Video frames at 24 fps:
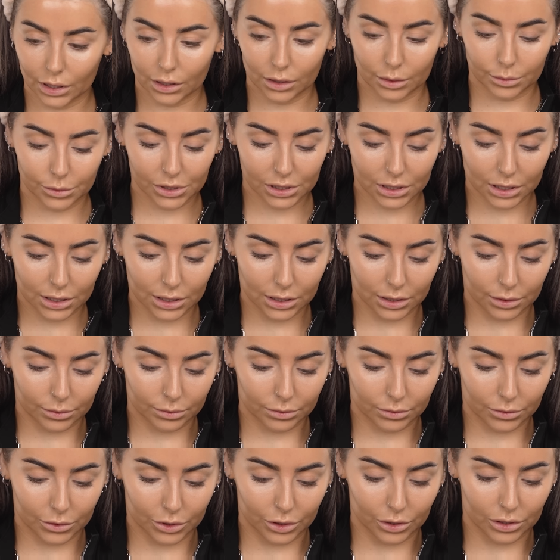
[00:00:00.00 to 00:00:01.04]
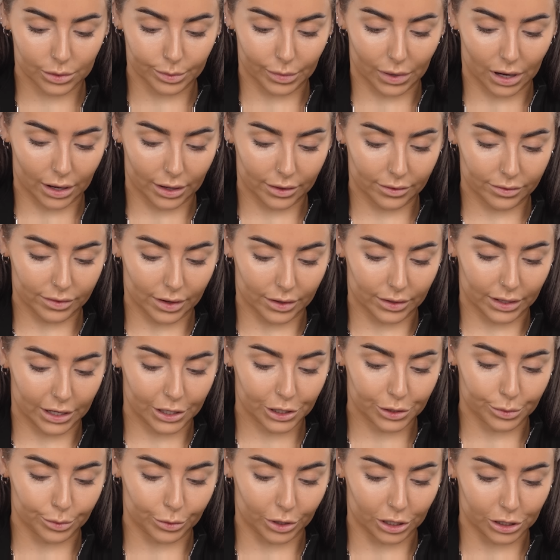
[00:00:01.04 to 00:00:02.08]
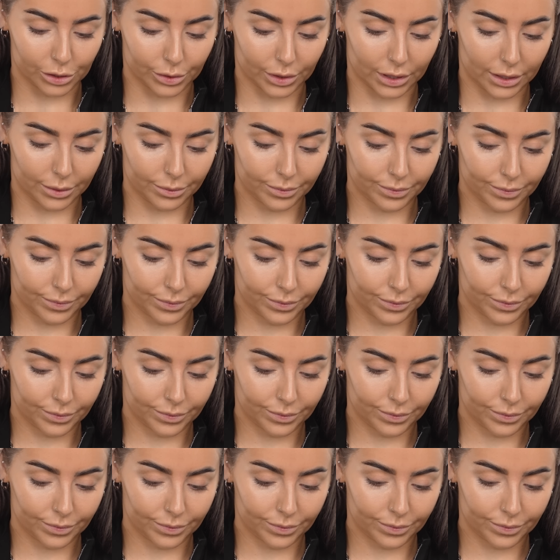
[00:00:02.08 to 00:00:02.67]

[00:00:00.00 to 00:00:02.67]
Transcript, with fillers: I'm just gonna use my foundation brush with it.